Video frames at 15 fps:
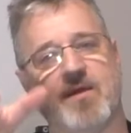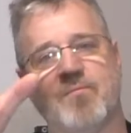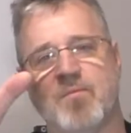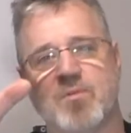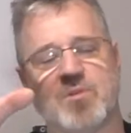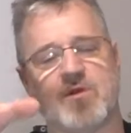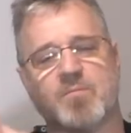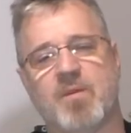
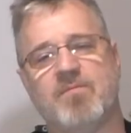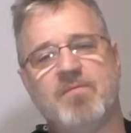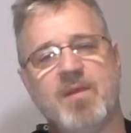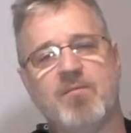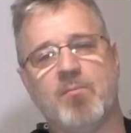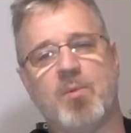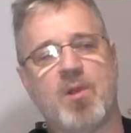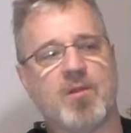Conversions is my
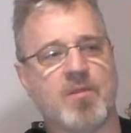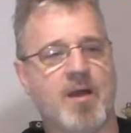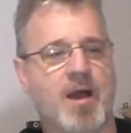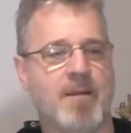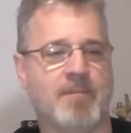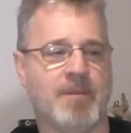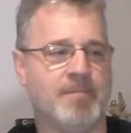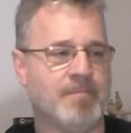favorite part of the
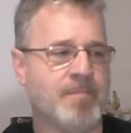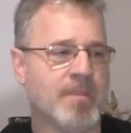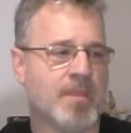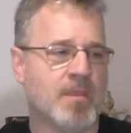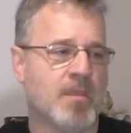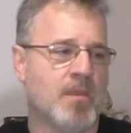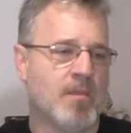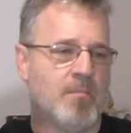hobby.
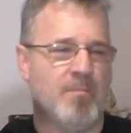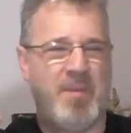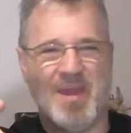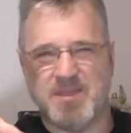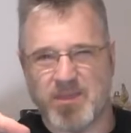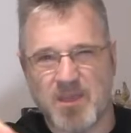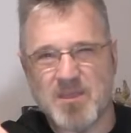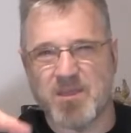
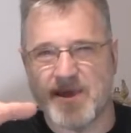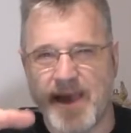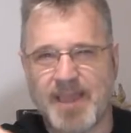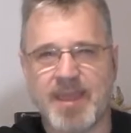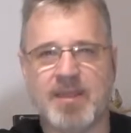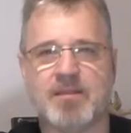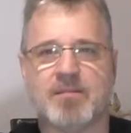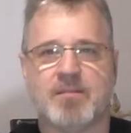Basing in
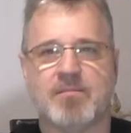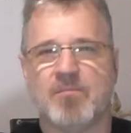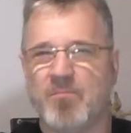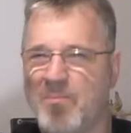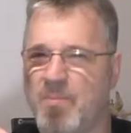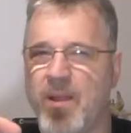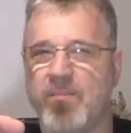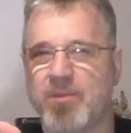second,
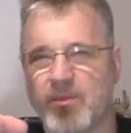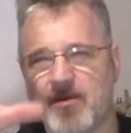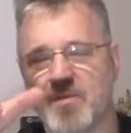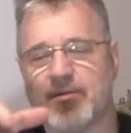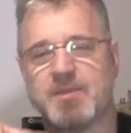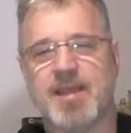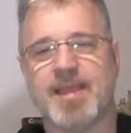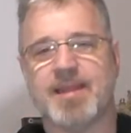probably
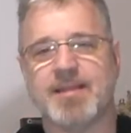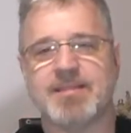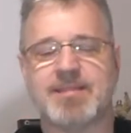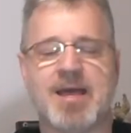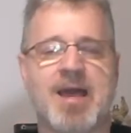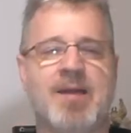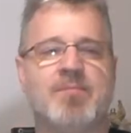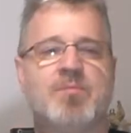close second at
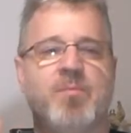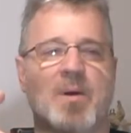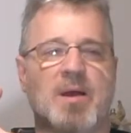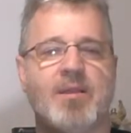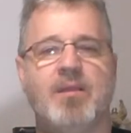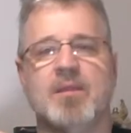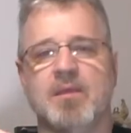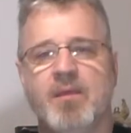times,
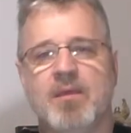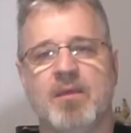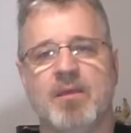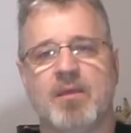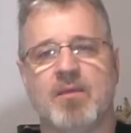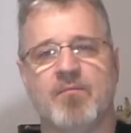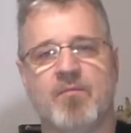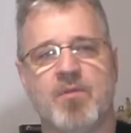but
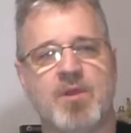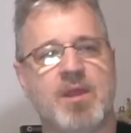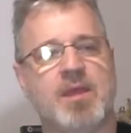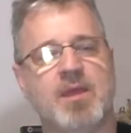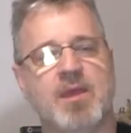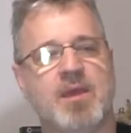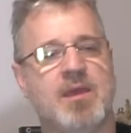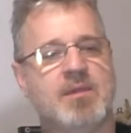converting
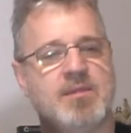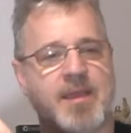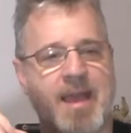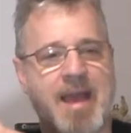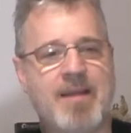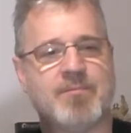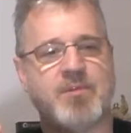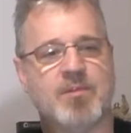is
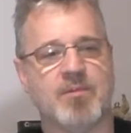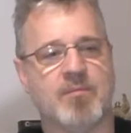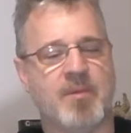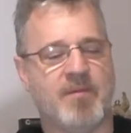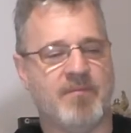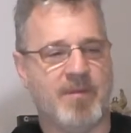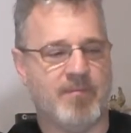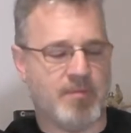absolutely
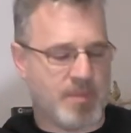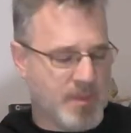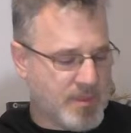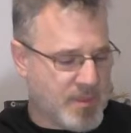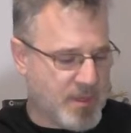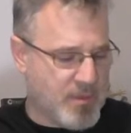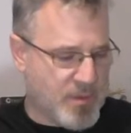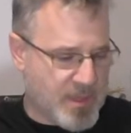my favorite thing
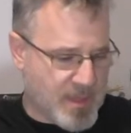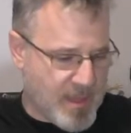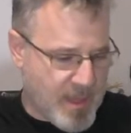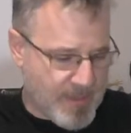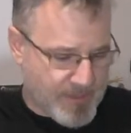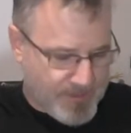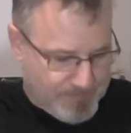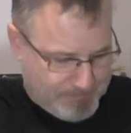to do in the
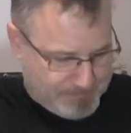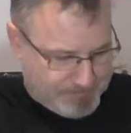hobby.